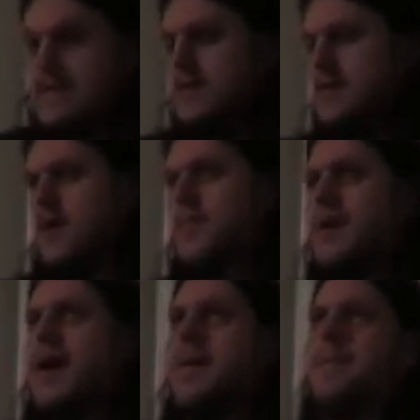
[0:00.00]
No.
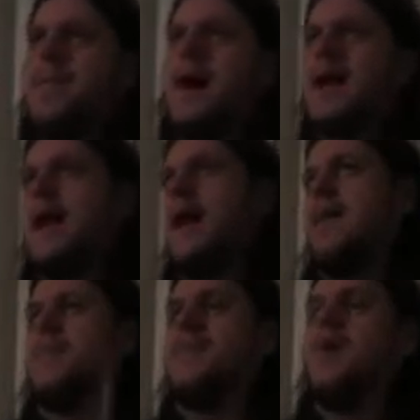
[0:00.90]

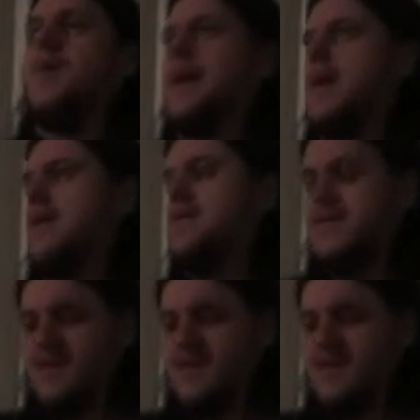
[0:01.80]
Oh my God.